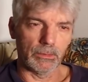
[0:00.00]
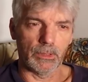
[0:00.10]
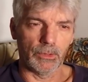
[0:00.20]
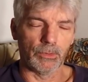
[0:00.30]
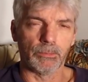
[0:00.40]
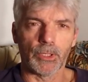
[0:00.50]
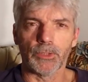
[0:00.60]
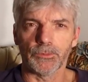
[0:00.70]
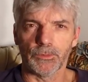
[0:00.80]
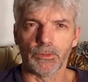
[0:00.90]
other
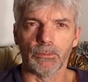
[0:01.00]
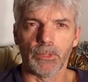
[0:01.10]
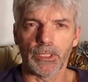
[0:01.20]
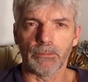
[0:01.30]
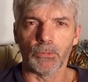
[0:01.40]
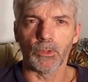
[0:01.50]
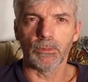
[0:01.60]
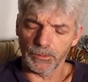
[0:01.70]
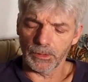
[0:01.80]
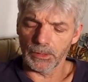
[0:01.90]
parts of the Bible.
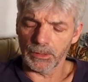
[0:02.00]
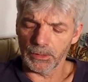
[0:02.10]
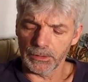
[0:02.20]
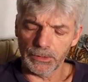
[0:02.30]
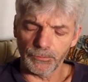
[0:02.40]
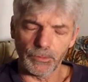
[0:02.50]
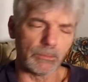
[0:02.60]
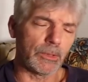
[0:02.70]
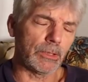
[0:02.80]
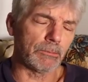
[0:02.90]
Ephraim
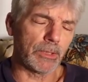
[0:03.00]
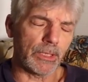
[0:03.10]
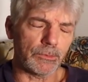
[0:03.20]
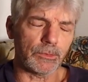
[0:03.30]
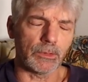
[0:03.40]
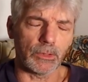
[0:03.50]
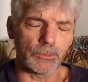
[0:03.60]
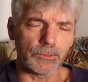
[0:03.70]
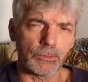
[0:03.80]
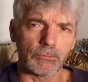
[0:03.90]
and Manasseh
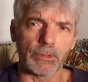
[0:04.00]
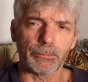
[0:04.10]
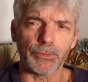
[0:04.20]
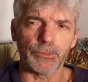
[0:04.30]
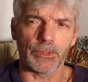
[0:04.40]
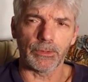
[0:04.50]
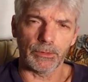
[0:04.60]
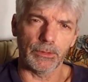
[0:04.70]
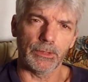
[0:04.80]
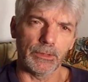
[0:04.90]
also represent
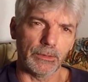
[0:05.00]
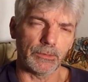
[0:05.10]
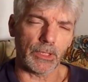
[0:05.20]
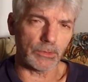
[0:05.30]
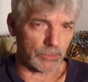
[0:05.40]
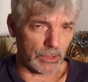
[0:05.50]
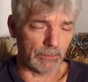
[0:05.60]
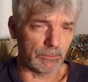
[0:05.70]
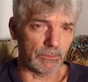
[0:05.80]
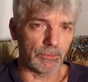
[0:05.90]
the 10
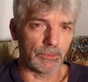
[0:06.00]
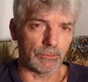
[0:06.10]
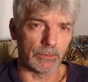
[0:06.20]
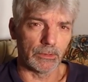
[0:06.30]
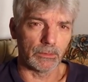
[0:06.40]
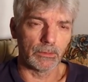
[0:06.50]
tribes of Israel.